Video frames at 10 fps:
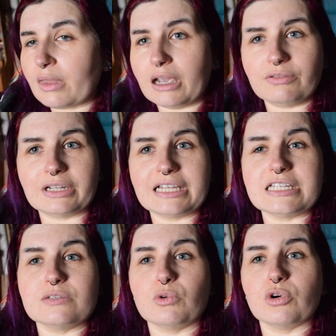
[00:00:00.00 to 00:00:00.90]
If
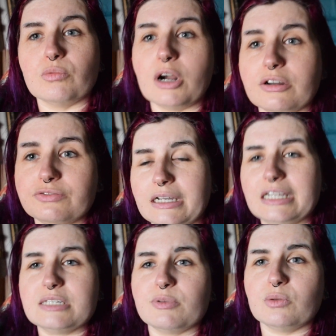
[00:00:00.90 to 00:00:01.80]
Lettice wore a ruff,
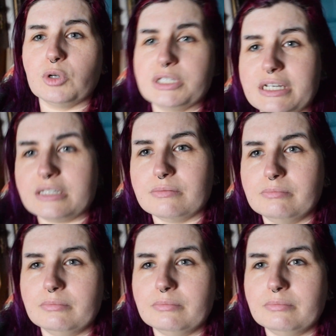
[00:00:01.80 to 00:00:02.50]
Elizabeth wanted